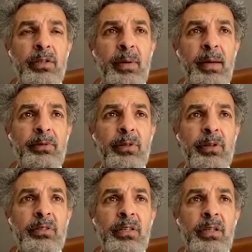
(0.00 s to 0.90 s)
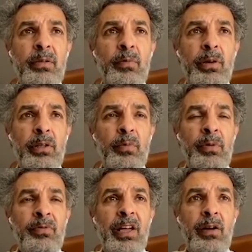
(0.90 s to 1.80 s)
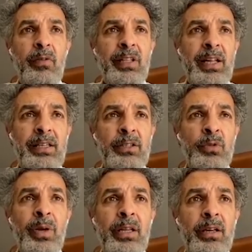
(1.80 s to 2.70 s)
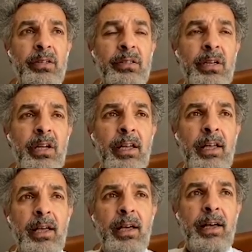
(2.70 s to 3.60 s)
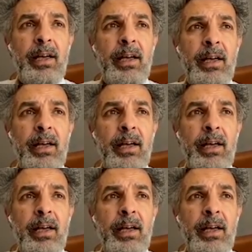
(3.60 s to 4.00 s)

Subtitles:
to be able to continue the work that we've done over the last 20 years. A